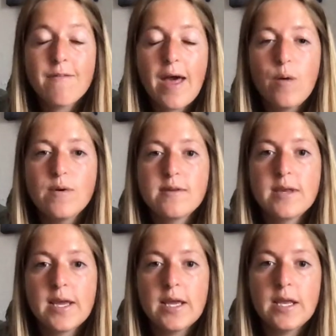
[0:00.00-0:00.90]
that was
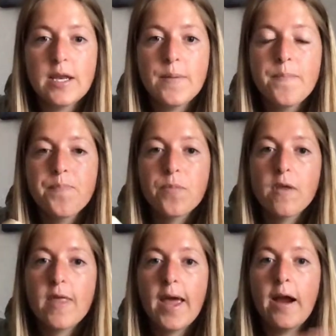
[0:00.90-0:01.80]
in
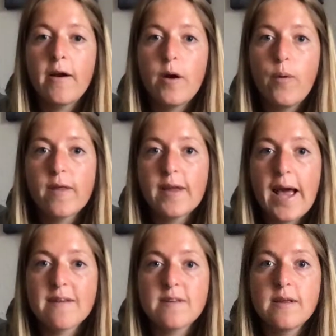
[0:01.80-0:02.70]
the area where the
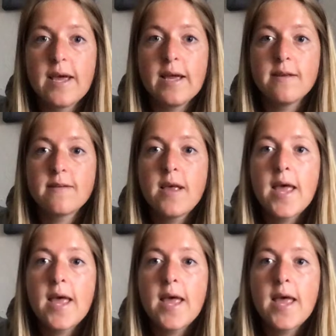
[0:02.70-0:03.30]
castle is.